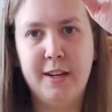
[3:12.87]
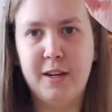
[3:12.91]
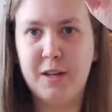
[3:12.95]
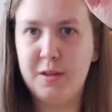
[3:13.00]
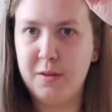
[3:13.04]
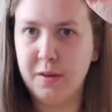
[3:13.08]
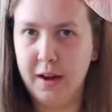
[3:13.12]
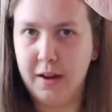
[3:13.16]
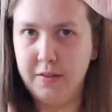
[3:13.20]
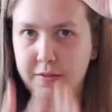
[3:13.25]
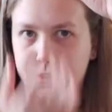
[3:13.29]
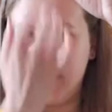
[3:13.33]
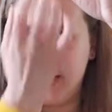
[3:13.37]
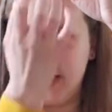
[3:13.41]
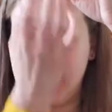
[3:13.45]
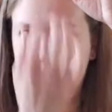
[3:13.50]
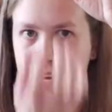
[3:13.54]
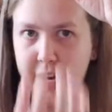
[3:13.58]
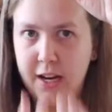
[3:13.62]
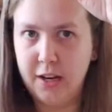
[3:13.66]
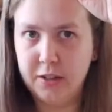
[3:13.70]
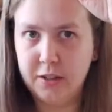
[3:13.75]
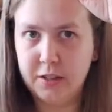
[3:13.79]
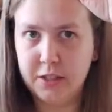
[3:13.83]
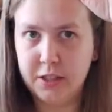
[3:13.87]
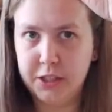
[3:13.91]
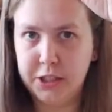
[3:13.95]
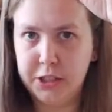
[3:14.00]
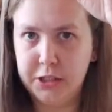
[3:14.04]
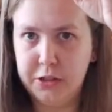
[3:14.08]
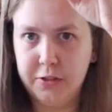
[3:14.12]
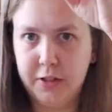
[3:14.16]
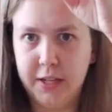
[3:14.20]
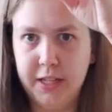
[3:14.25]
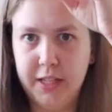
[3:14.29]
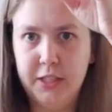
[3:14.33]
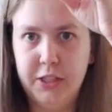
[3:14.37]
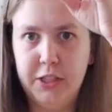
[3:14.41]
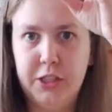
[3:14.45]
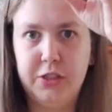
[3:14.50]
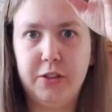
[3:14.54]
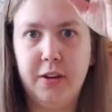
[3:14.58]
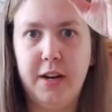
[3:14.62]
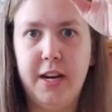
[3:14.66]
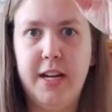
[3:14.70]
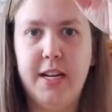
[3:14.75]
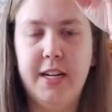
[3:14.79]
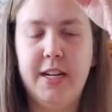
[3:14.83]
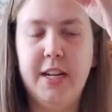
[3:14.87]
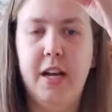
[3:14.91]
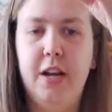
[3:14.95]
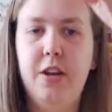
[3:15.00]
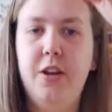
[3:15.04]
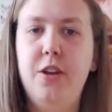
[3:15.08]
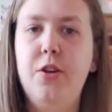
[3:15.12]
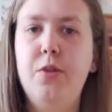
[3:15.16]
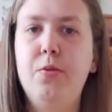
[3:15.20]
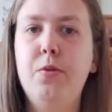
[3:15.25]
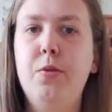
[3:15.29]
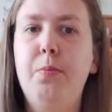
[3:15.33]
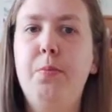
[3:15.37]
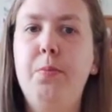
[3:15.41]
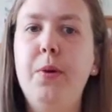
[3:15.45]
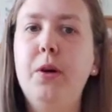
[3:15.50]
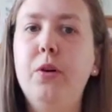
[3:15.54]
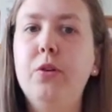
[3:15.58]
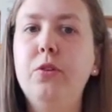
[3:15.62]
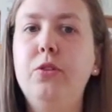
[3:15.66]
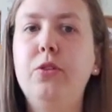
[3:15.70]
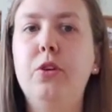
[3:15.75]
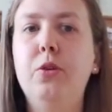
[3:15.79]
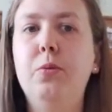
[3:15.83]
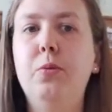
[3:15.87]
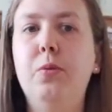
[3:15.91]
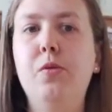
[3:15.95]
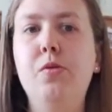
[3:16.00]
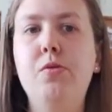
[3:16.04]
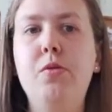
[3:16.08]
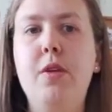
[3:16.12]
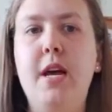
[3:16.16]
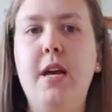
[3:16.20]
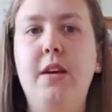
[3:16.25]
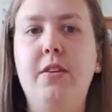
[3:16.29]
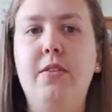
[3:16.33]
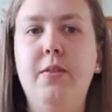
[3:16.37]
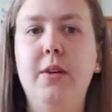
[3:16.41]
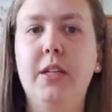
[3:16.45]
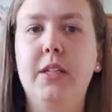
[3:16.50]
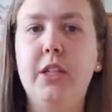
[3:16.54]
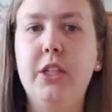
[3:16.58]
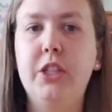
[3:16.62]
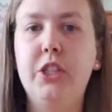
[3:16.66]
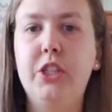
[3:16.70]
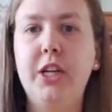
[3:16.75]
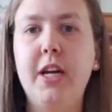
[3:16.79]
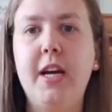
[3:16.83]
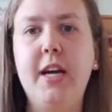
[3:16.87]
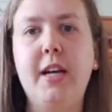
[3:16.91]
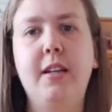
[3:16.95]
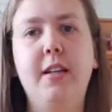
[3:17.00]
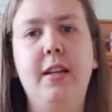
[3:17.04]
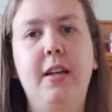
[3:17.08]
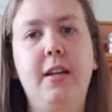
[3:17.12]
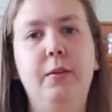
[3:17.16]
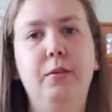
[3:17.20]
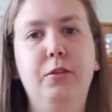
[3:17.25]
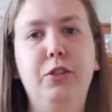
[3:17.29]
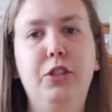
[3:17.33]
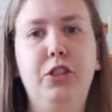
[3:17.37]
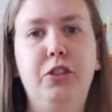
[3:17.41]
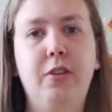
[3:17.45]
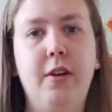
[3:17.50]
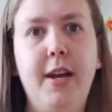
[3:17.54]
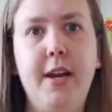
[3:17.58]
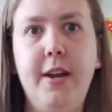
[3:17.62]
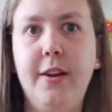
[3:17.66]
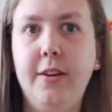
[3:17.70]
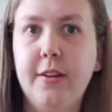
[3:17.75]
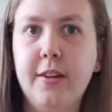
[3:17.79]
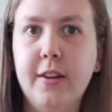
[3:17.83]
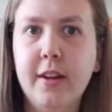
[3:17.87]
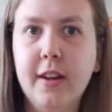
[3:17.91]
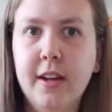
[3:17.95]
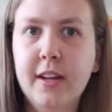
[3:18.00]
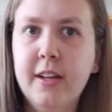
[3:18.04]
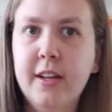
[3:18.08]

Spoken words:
Gravity held the string straight and you would build your wall next to it to check that it was straight.